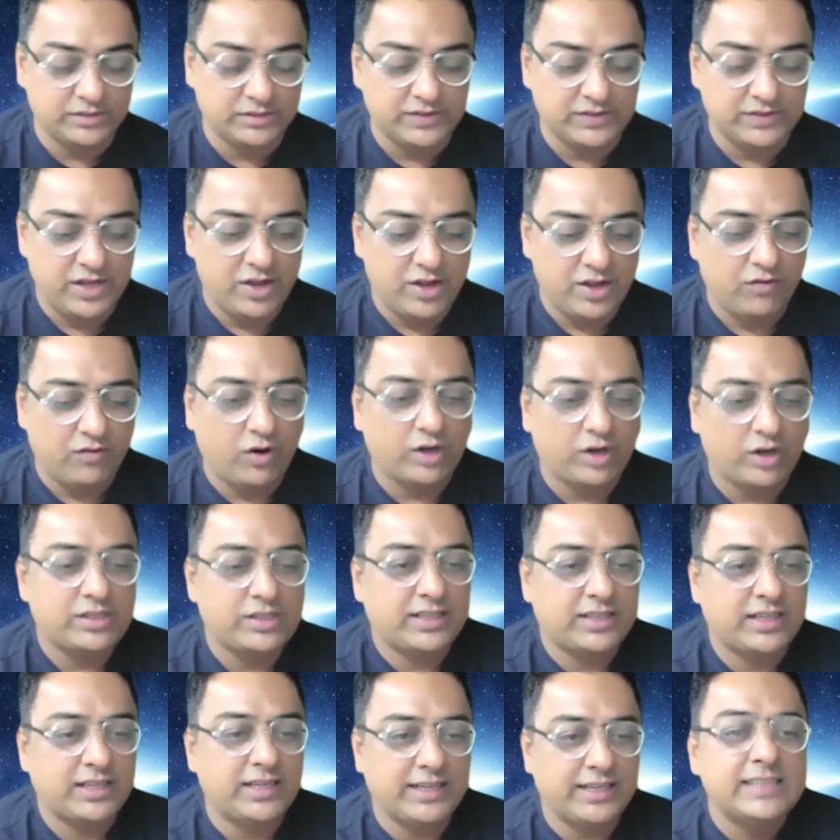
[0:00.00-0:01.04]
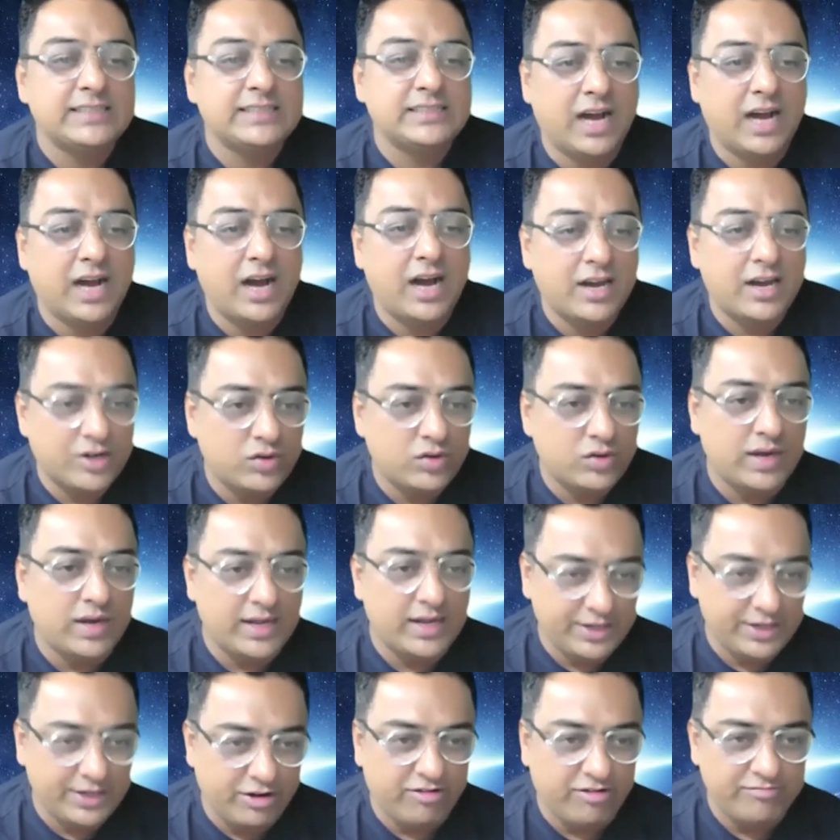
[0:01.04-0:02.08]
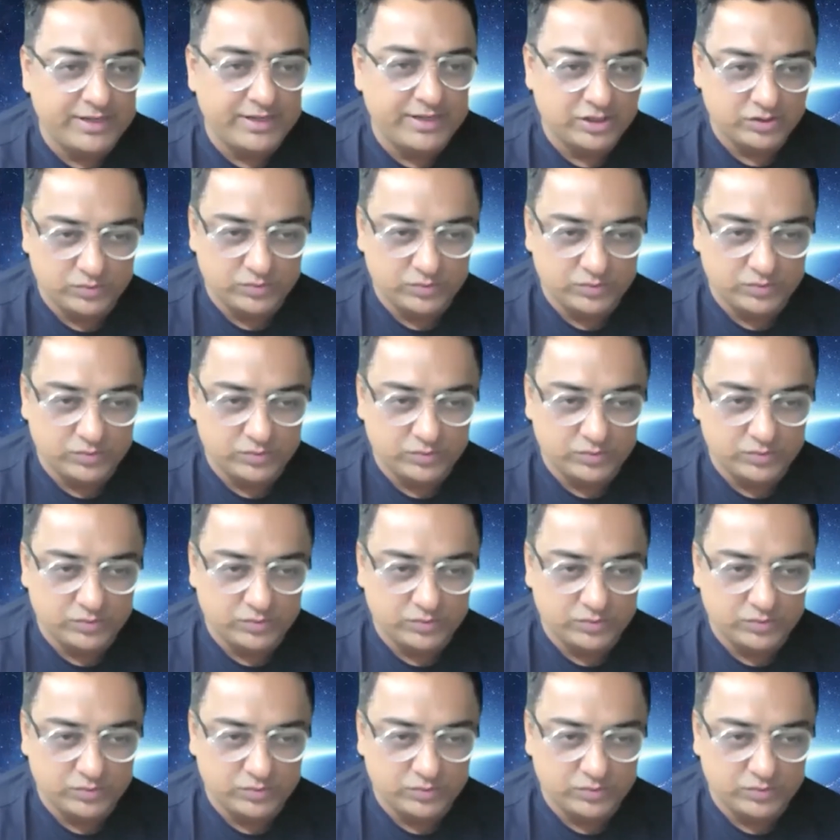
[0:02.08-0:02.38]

what really is the R O I of metaverse.